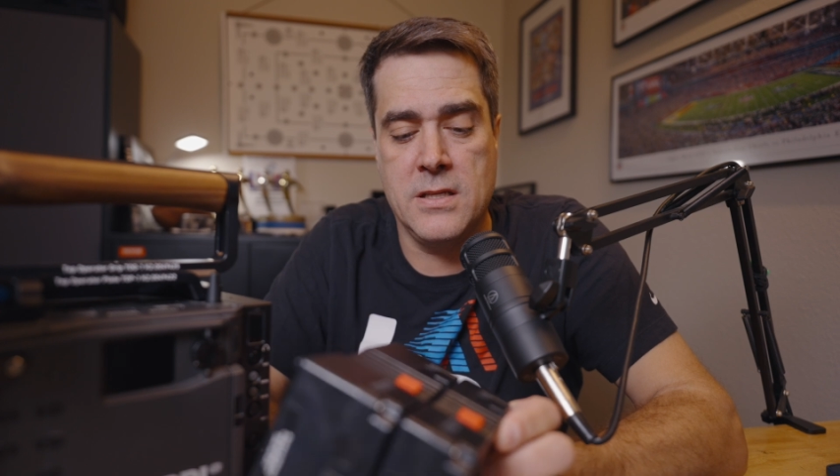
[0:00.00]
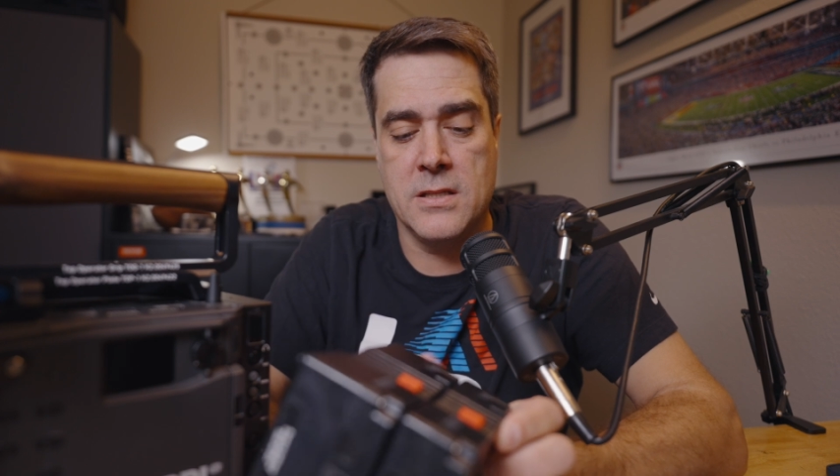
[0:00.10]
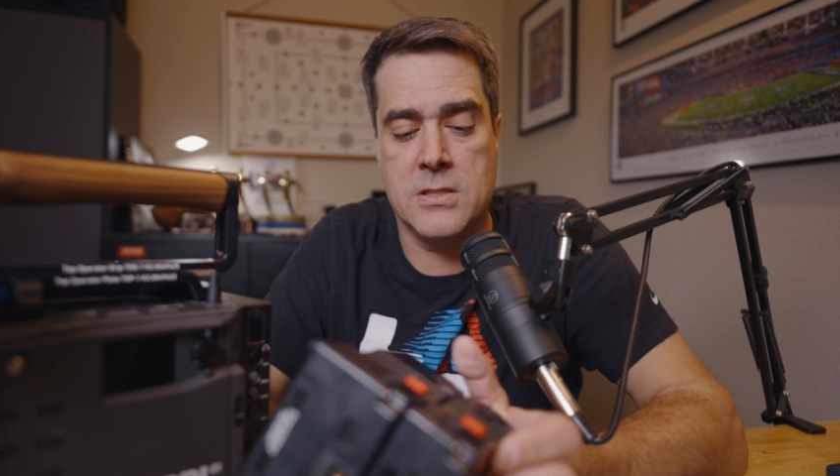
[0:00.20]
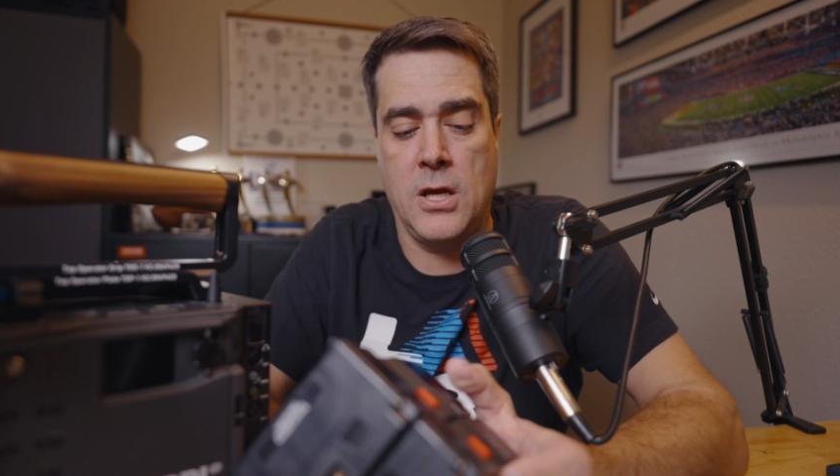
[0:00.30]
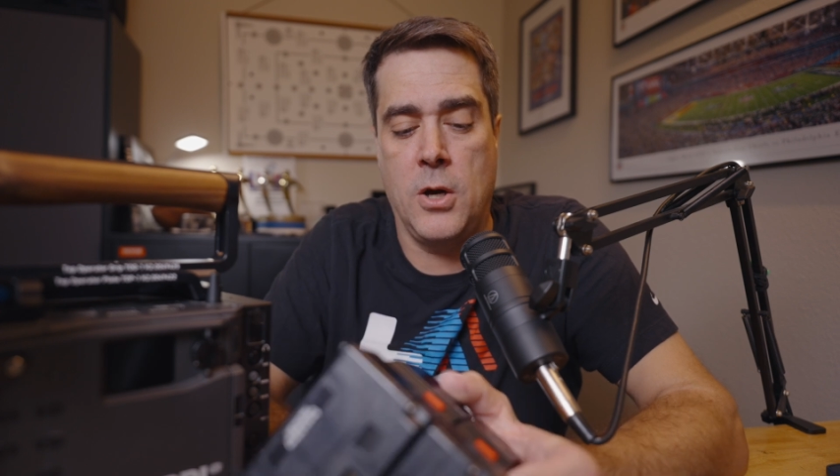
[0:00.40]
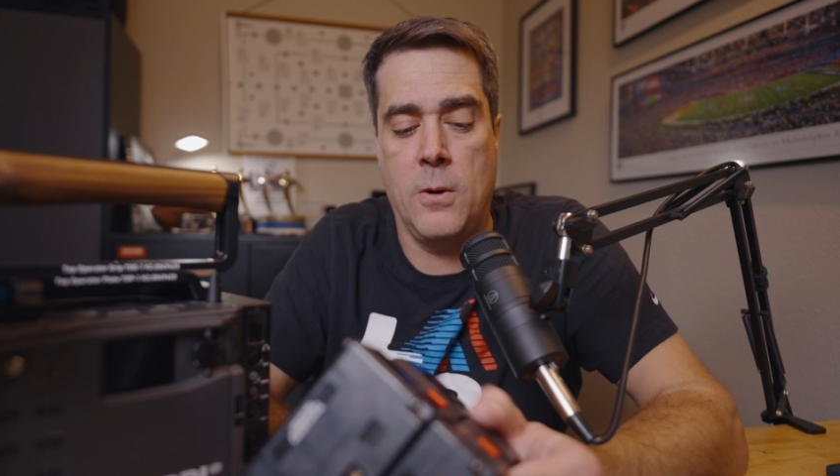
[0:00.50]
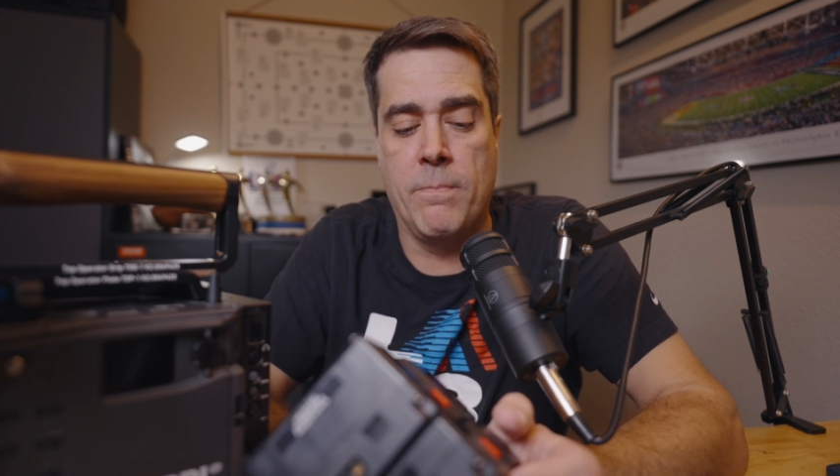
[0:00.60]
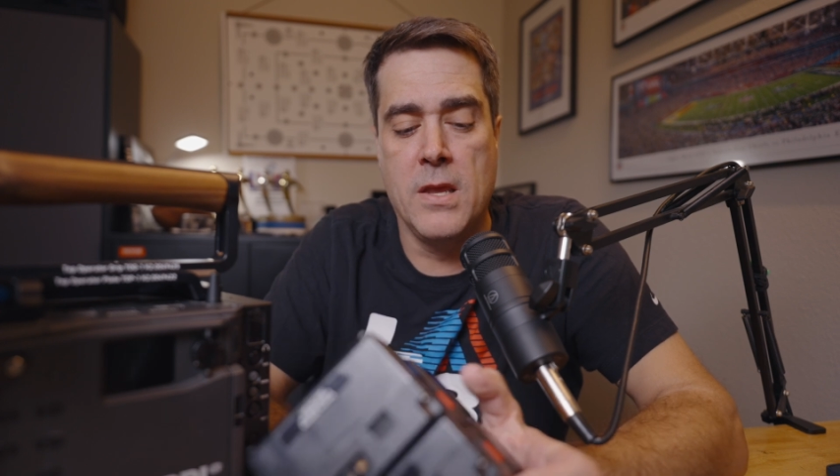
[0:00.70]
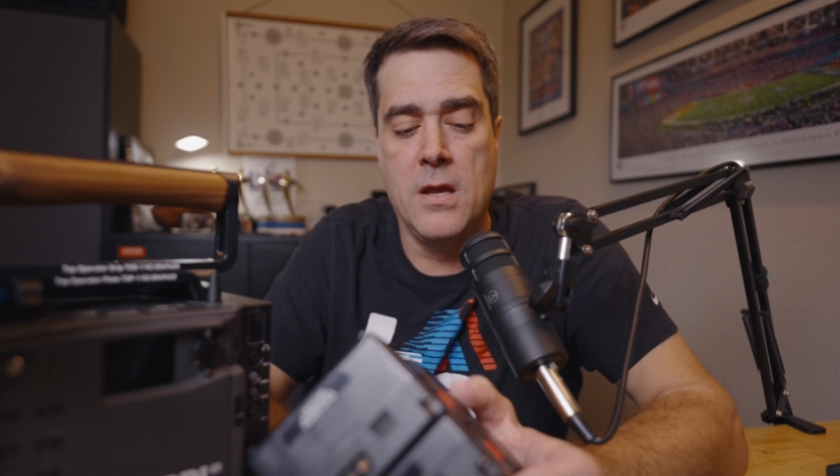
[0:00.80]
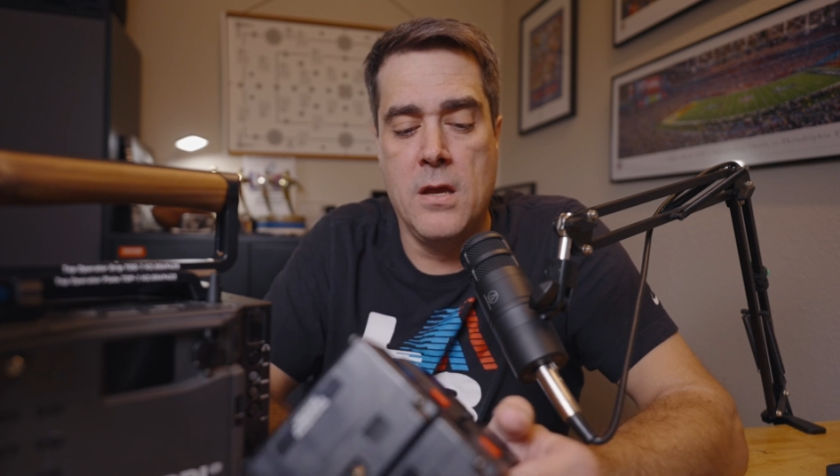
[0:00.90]
And so,
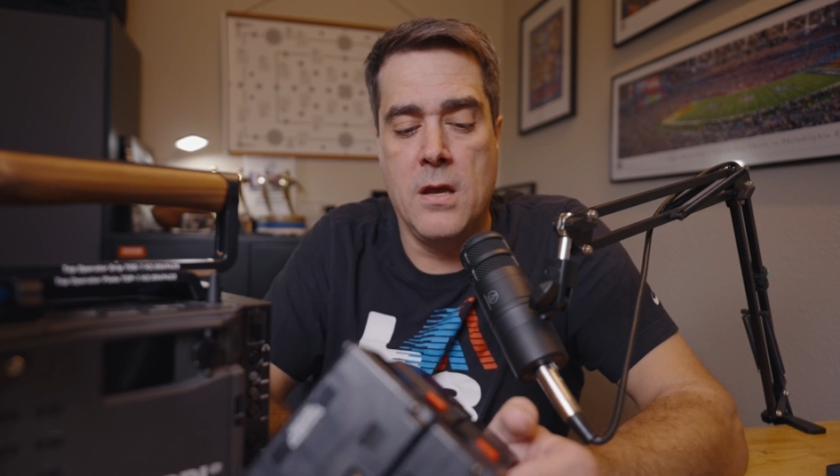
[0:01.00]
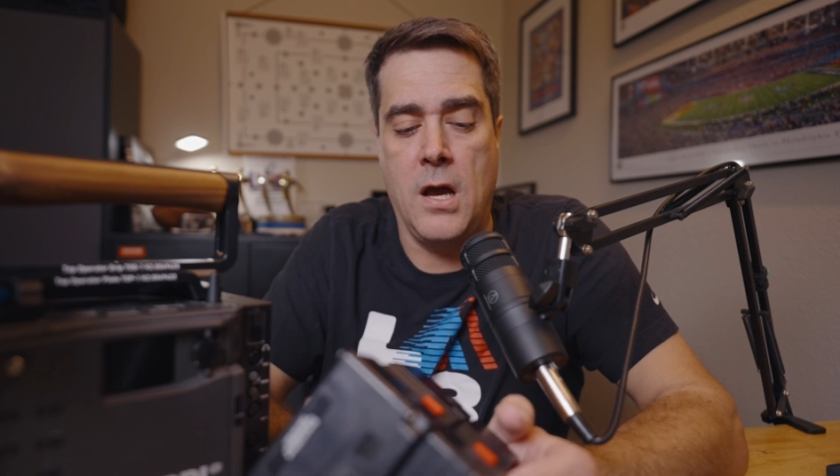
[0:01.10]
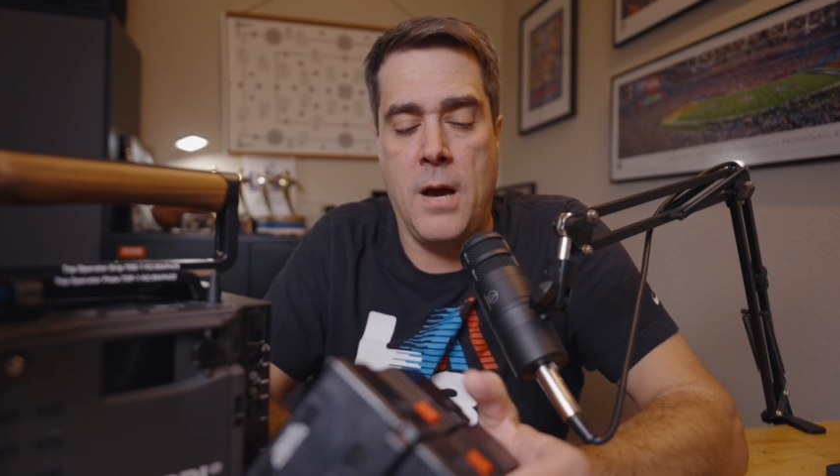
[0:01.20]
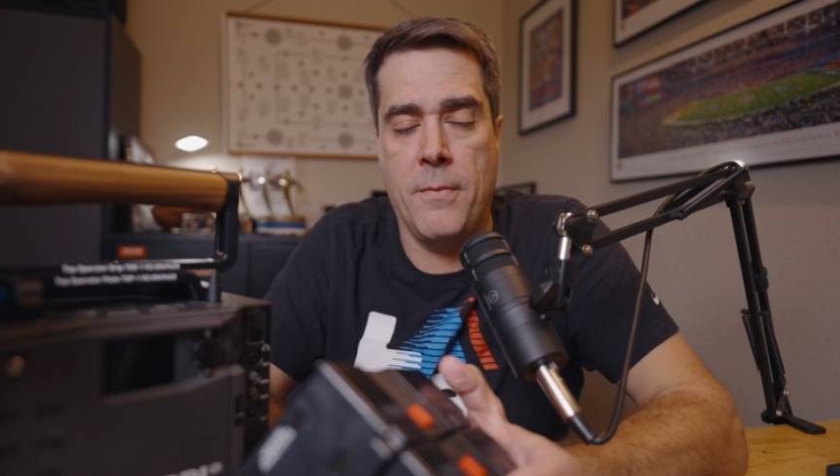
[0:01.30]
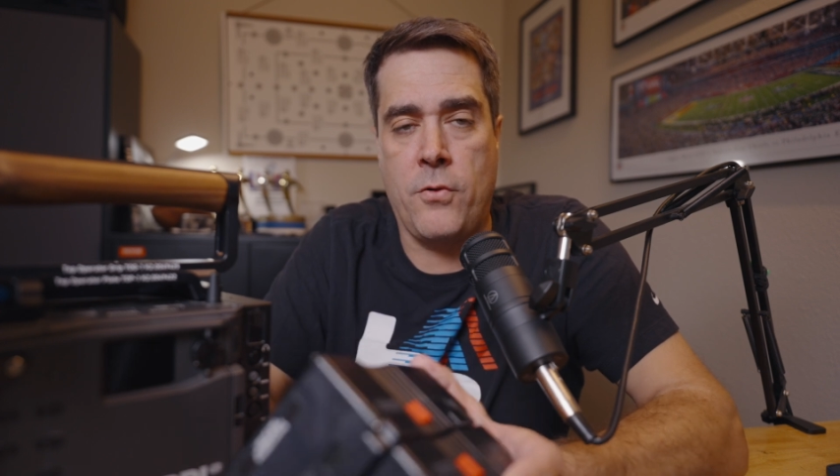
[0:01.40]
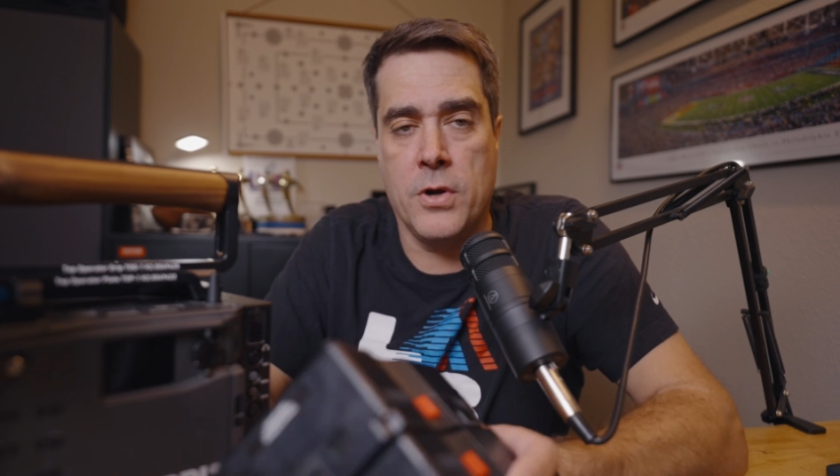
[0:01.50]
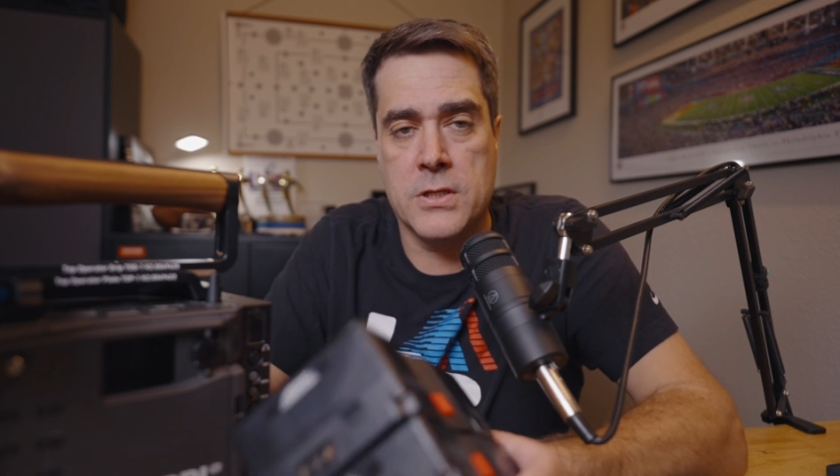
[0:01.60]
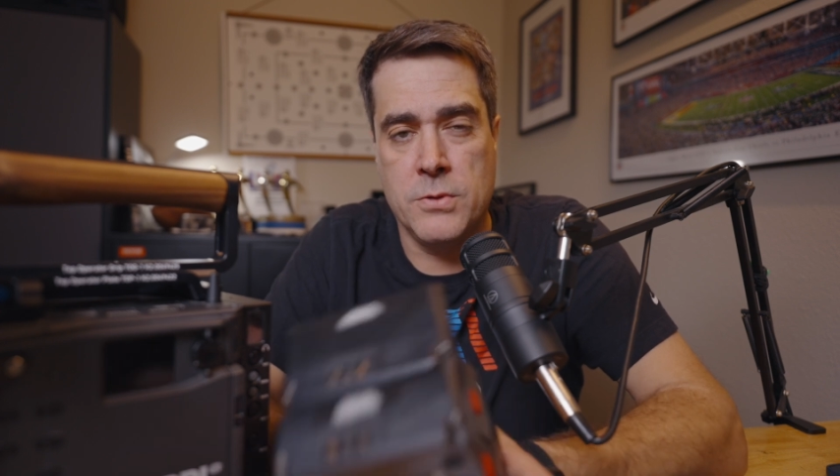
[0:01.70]
of course,